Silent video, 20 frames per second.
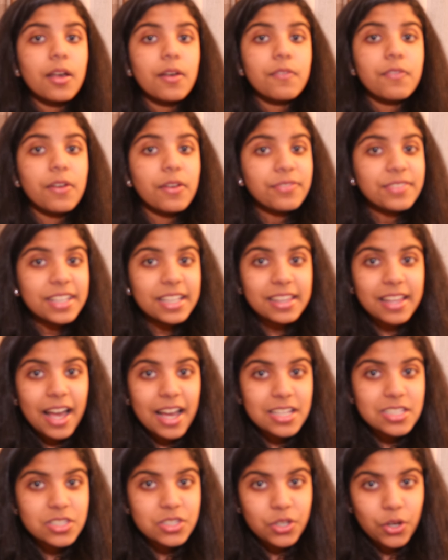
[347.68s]
50
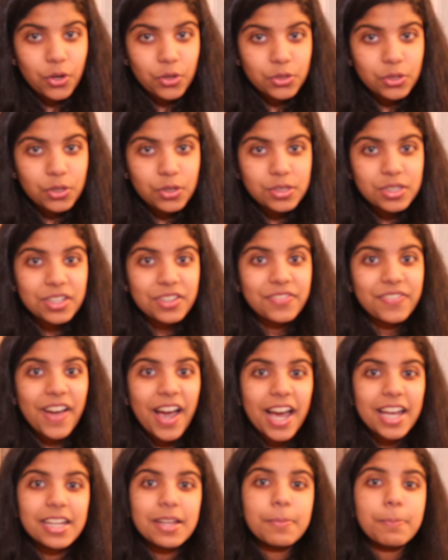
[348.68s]
lines total,
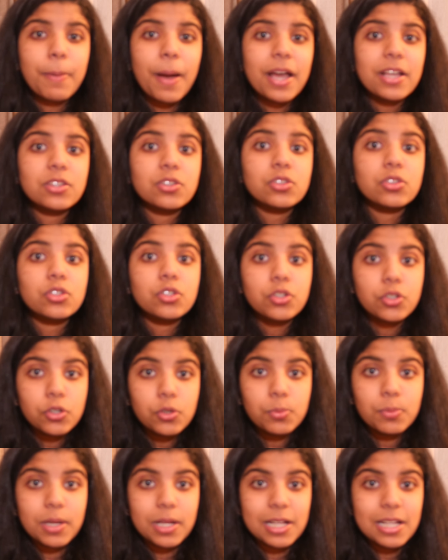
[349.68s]
divide it by
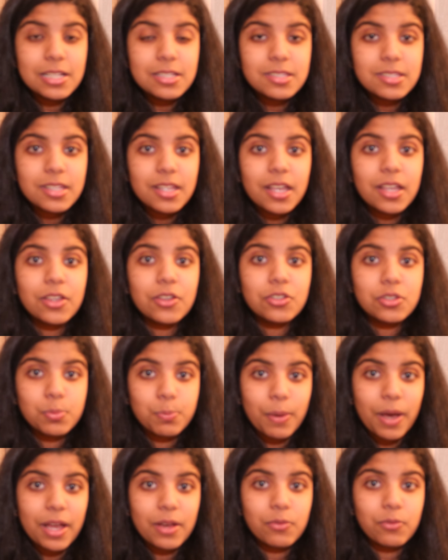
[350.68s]
2 minutes you
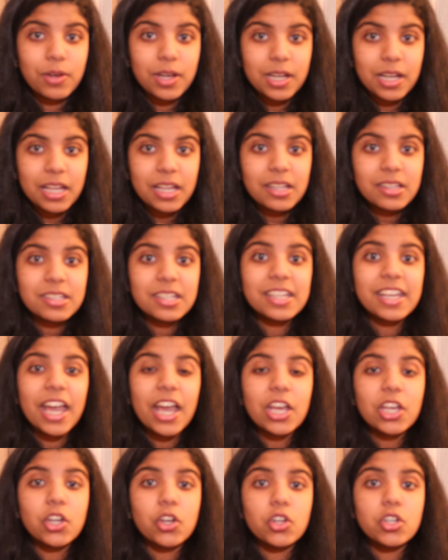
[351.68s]
spent reading to
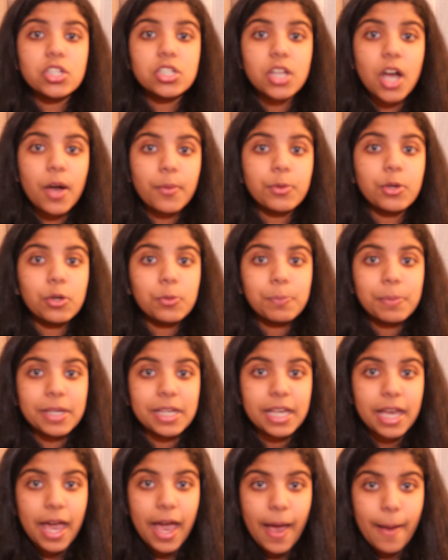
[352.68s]
get your
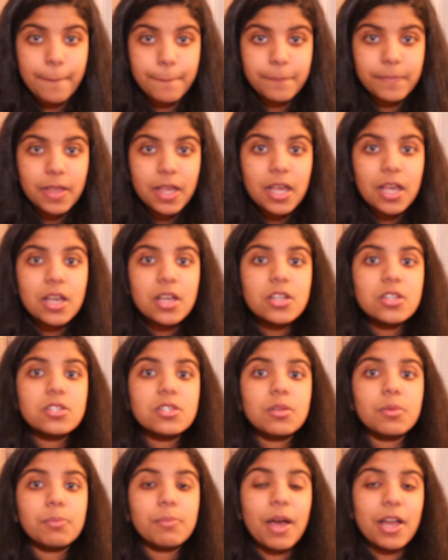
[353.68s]
WPM
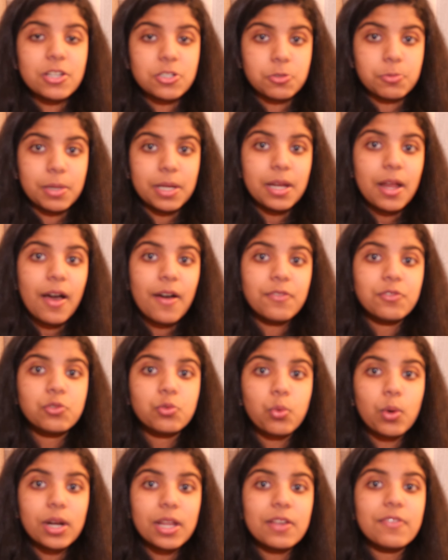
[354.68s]
measurement of
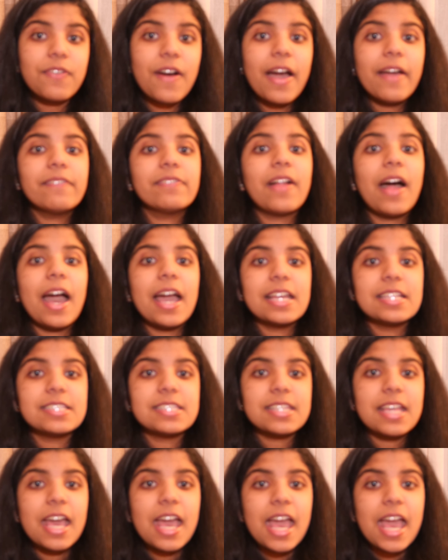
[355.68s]
25
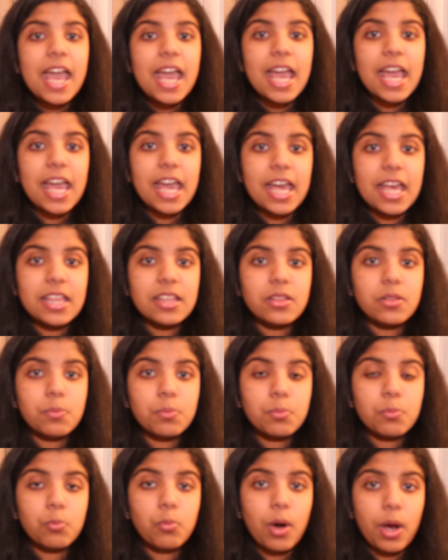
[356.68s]
lines in
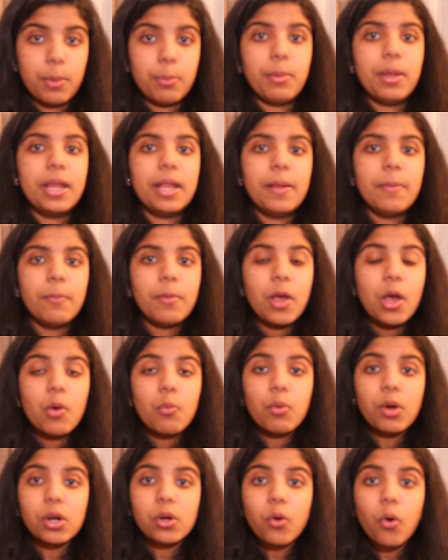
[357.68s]
1 minute.
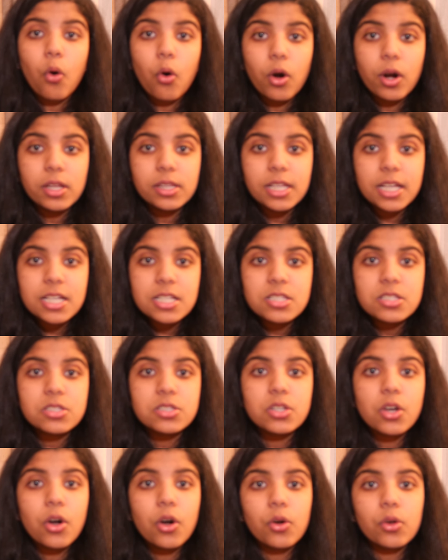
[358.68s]
Record
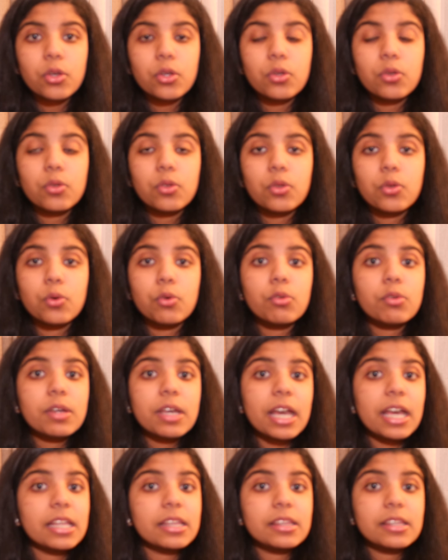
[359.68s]
this so you
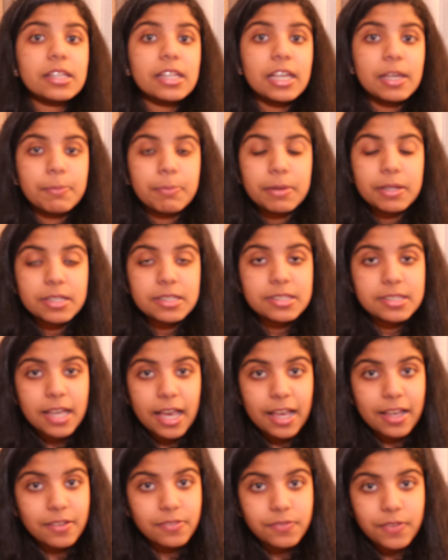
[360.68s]
can keep it
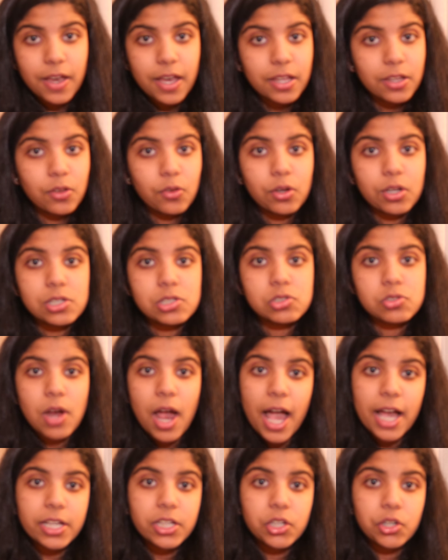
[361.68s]
safe and you can
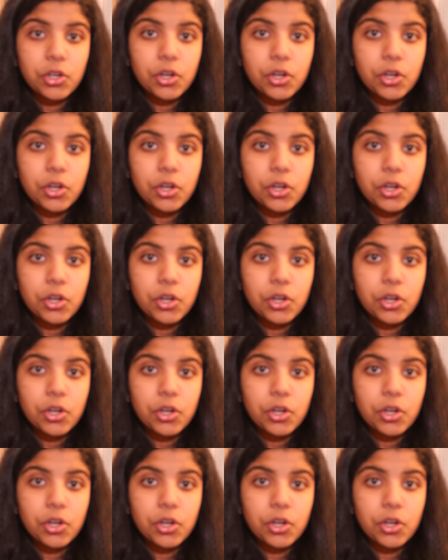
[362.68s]
track